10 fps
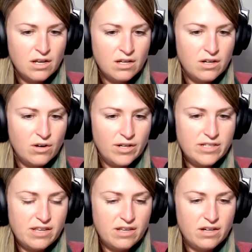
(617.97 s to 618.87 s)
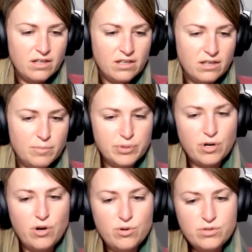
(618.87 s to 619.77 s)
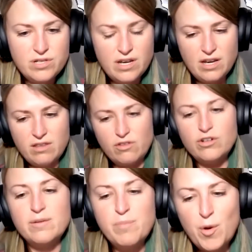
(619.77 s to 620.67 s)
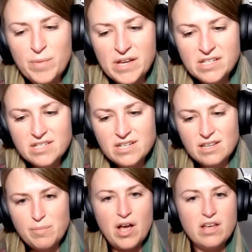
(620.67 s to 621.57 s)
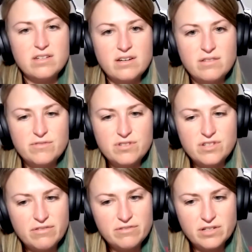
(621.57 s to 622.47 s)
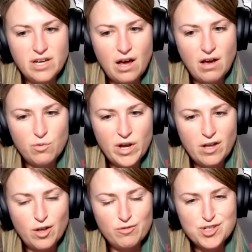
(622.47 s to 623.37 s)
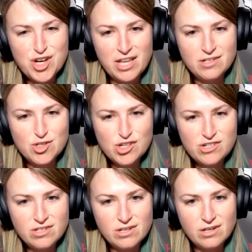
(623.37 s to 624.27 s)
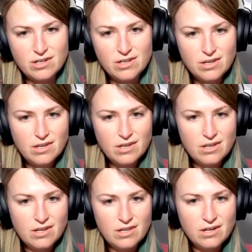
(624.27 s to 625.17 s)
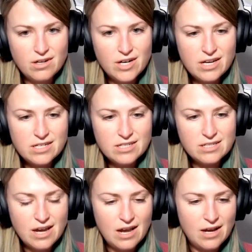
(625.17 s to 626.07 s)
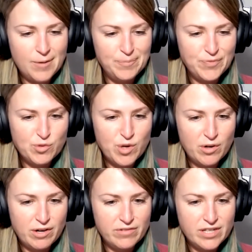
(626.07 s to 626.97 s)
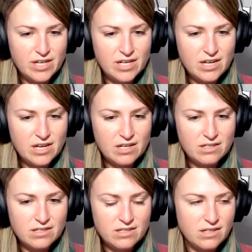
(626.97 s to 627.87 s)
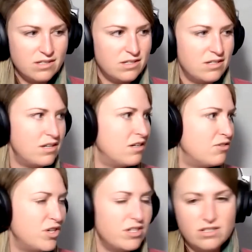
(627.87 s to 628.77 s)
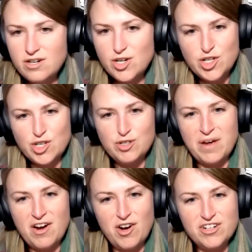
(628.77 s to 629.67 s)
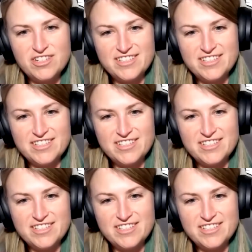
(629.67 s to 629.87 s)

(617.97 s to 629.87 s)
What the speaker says: I'd say the pros and the learning moments and the positives definitely outweigh all of the challenges and the heartaches throughout everything. And this industry is near and dear to my heart.